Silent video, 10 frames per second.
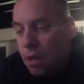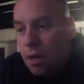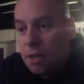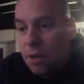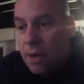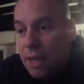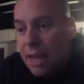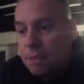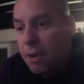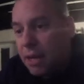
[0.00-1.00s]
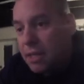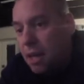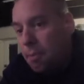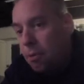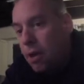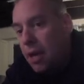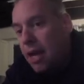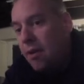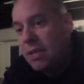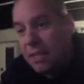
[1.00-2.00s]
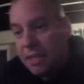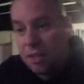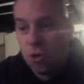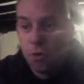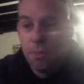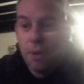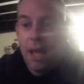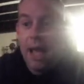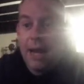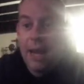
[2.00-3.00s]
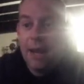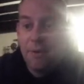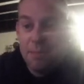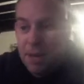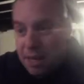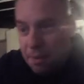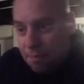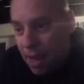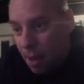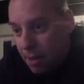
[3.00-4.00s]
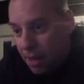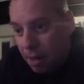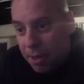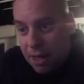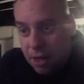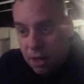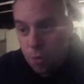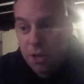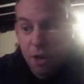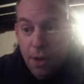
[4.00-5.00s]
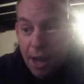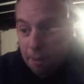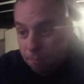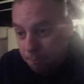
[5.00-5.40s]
So here's my example. Here is a seesaw and here is me, a little bit younger with no hair.